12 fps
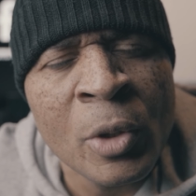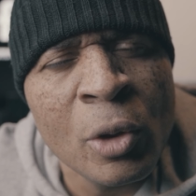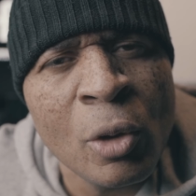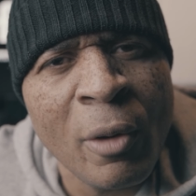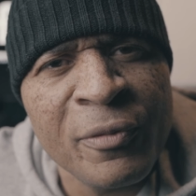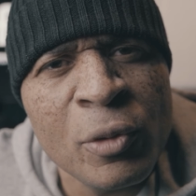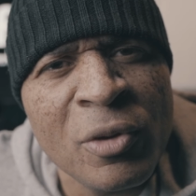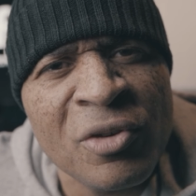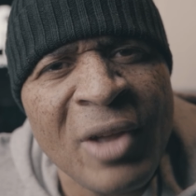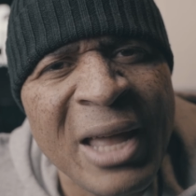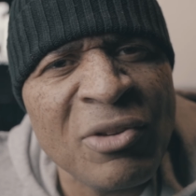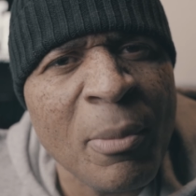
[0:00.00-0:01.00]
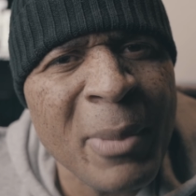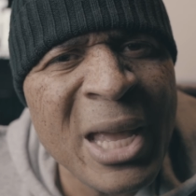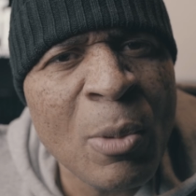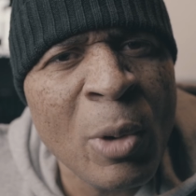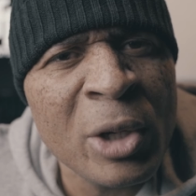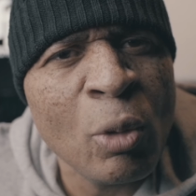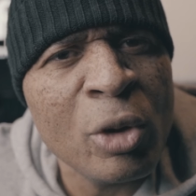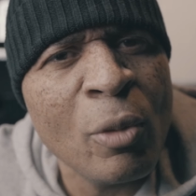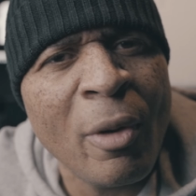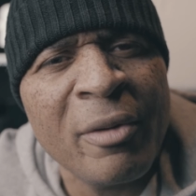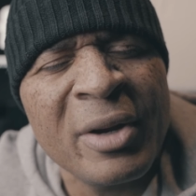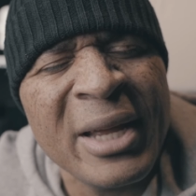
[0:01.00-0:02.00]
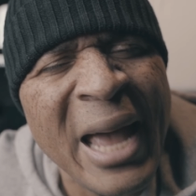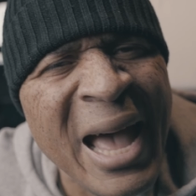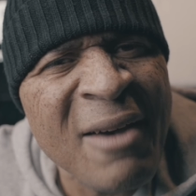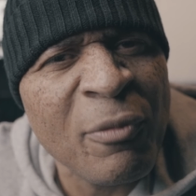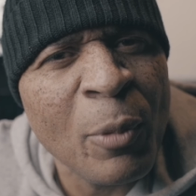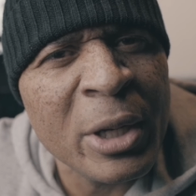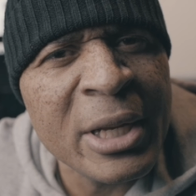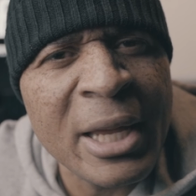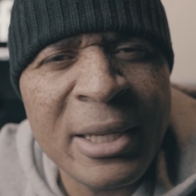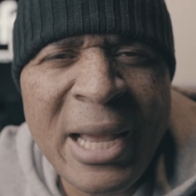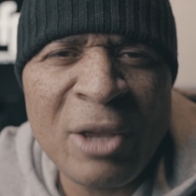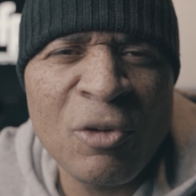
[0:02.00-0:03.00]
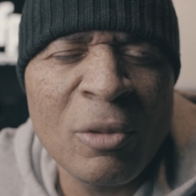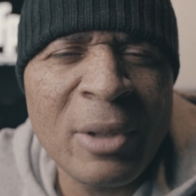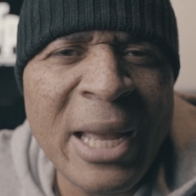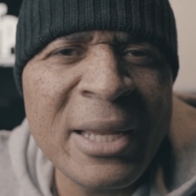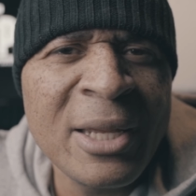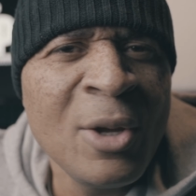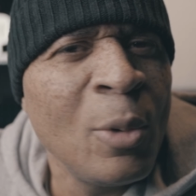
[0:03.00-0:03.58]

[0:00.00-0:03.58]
You know, if you decide to make one or you already have one in natural light,